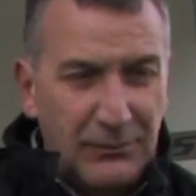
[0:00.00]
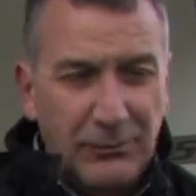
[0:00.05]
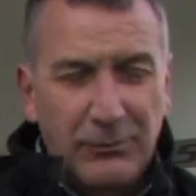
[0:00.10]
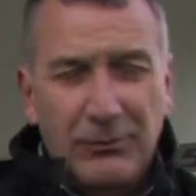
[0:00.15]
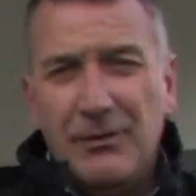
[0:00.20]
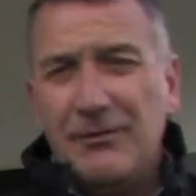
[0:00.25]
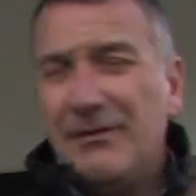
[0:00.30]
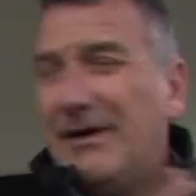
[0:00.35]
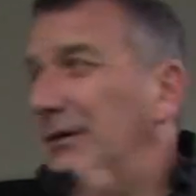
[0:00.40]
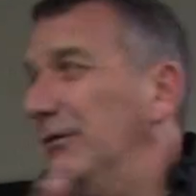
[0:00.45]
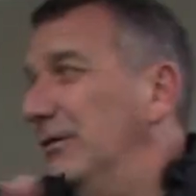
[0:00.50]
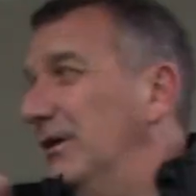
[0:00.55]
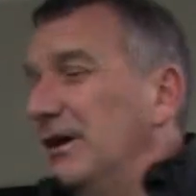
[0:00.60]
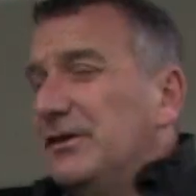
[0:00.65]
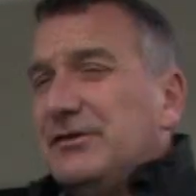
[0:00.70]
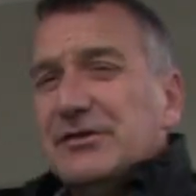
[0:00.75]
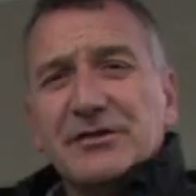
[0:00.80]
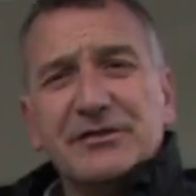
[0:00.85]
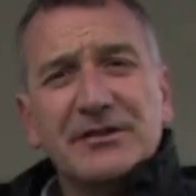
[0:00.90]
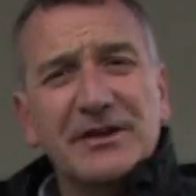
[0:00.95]
Without
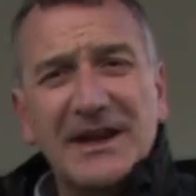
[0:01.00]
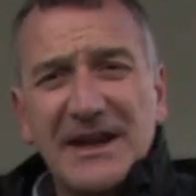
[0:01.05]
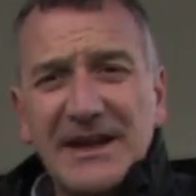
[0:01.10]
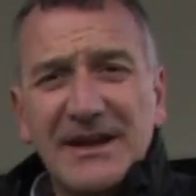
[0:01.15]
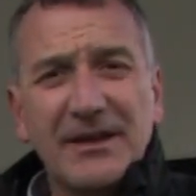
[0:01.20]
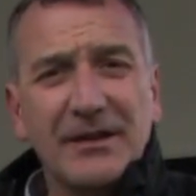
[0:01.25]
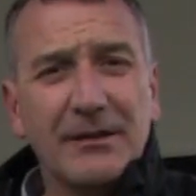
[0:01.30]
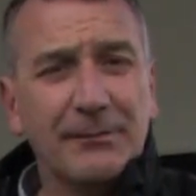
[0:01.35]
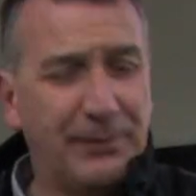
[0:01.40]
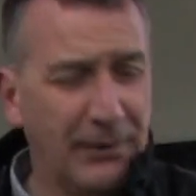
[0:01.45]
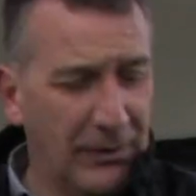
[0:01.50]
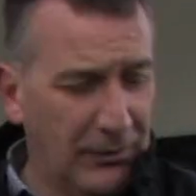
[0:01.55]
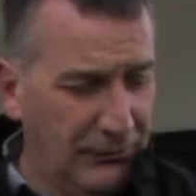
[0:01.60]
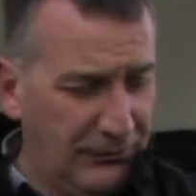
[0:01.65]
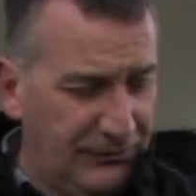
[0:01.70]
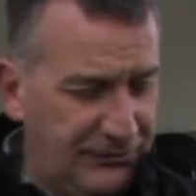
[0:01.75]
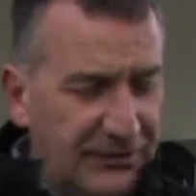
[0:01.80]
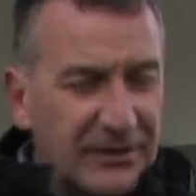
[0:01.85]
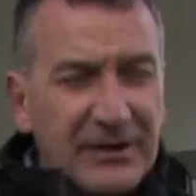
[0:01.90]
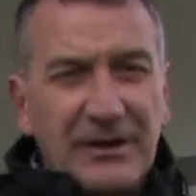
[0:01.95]
adjusting any of the
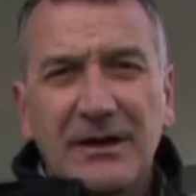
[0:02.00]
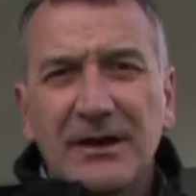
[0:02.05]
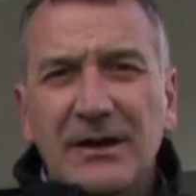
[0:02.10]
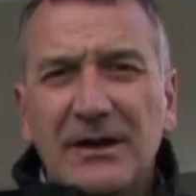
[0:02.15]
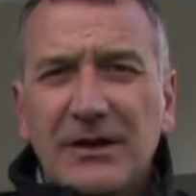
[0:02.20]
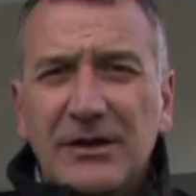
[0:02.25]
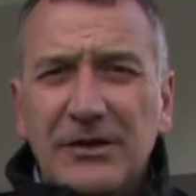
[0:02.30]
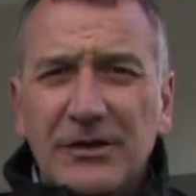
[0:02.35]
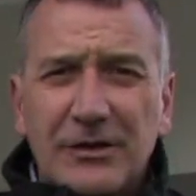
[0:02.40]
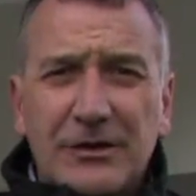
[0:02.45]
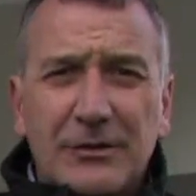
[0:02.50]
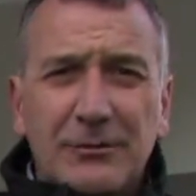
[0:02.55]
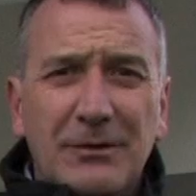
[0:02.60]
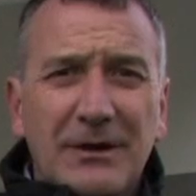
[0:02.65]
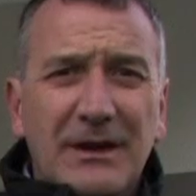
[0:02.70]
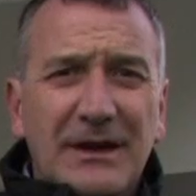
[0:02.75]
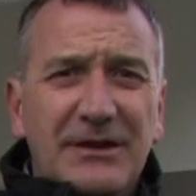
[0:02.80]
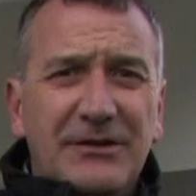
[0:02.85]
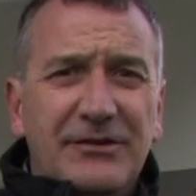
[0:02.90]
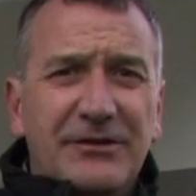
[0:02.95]
poles, you can
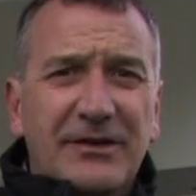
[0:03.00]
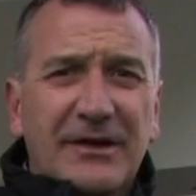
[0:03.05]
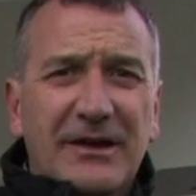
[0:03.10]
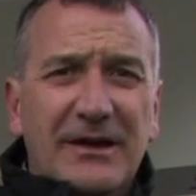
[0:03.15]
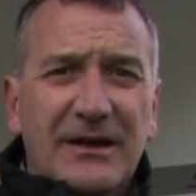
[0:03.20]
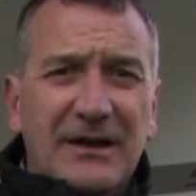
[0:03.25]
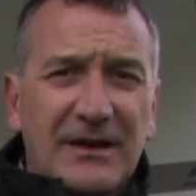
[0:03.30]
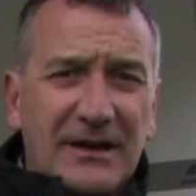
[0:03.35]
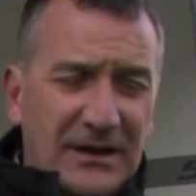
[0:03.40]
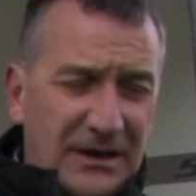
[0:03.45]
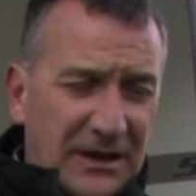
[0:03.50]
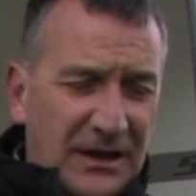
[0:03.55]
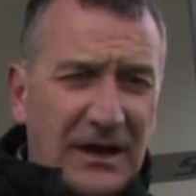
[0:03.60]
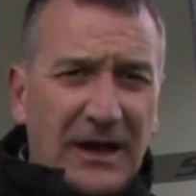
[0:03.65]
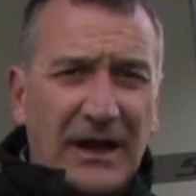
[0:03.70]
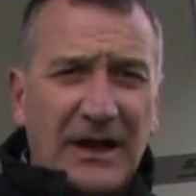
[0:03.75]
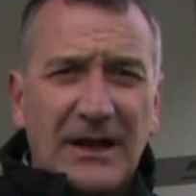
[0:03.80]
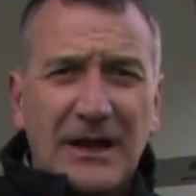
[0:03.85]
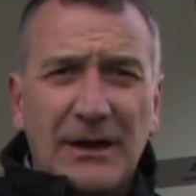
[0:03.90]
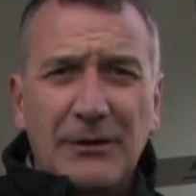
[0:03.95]
release
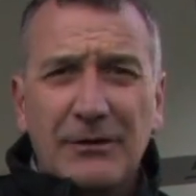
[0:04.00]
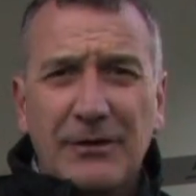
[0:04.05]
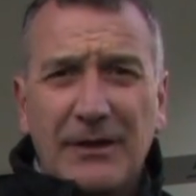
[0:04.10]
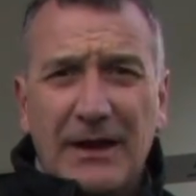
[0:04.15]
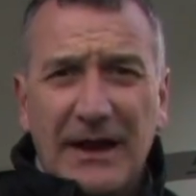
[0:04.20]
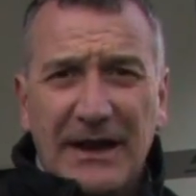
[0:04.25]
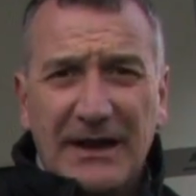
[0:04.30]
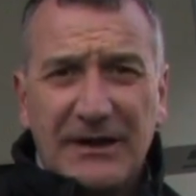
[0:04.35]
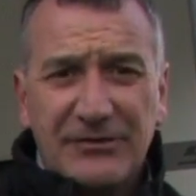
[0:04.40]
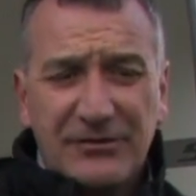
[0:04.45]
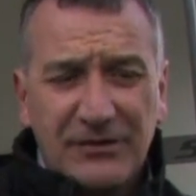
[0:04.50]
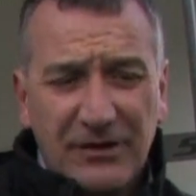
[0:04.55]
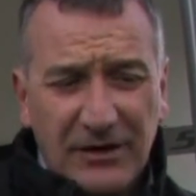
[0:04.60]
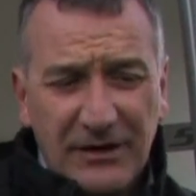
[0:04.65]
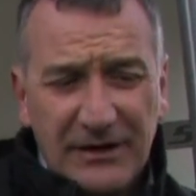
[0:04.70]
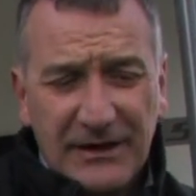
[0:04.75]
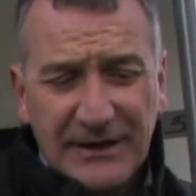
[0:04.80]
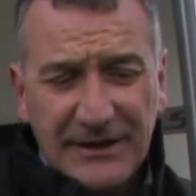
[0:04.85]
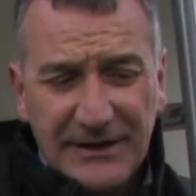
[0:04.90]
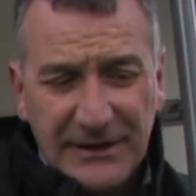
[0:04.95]
and lower the legs
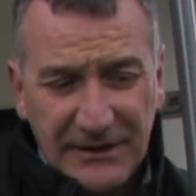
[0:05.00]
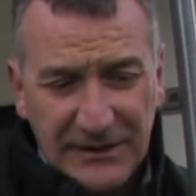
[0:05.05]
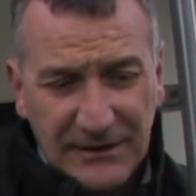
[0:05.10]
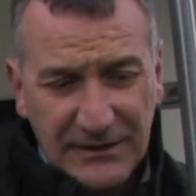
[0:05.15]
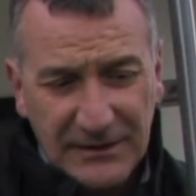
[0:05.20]
slightly,